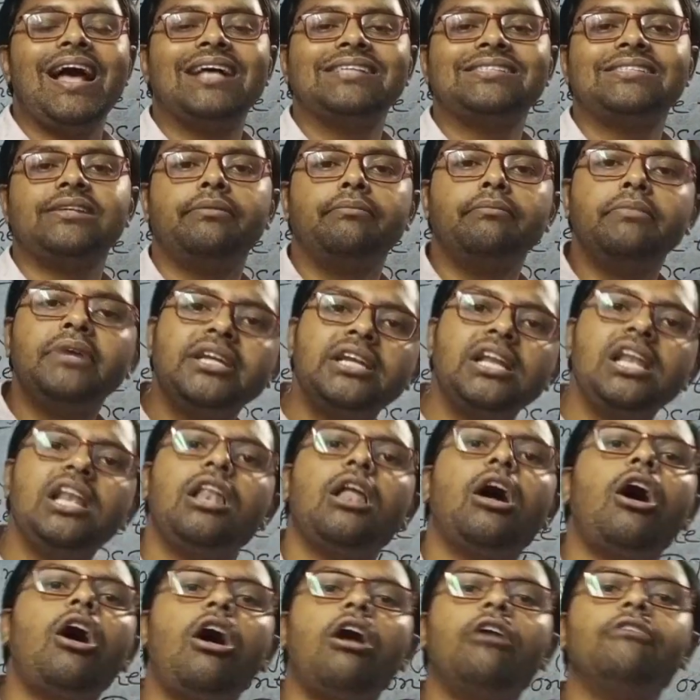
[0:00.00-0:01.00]
as a
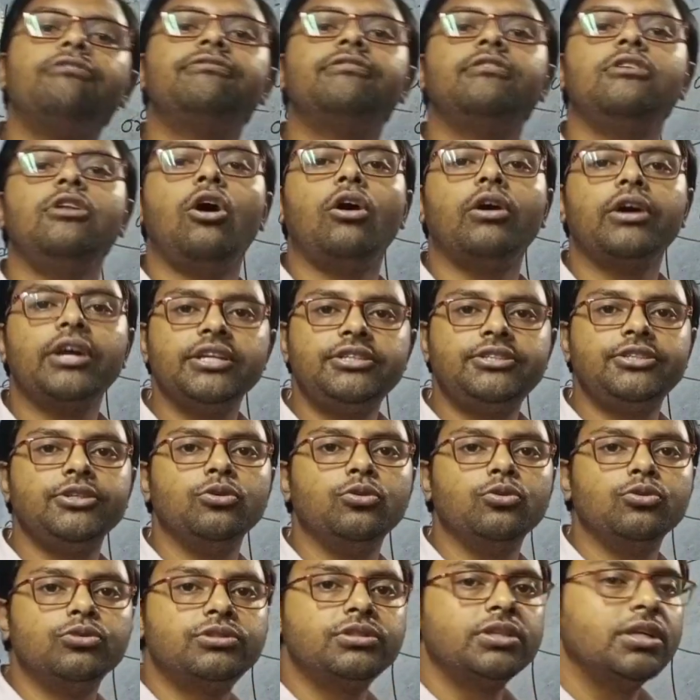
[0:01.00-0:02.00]
middle of
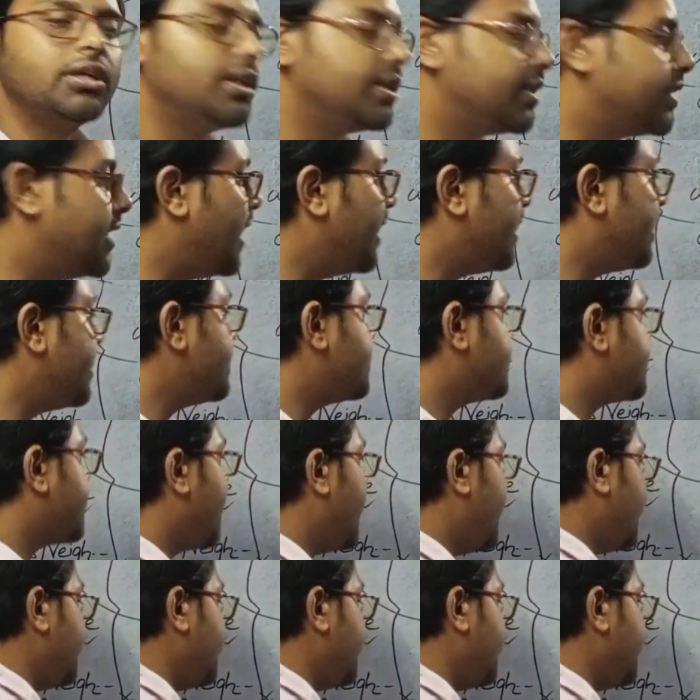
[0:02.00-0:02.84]
longitudes, that is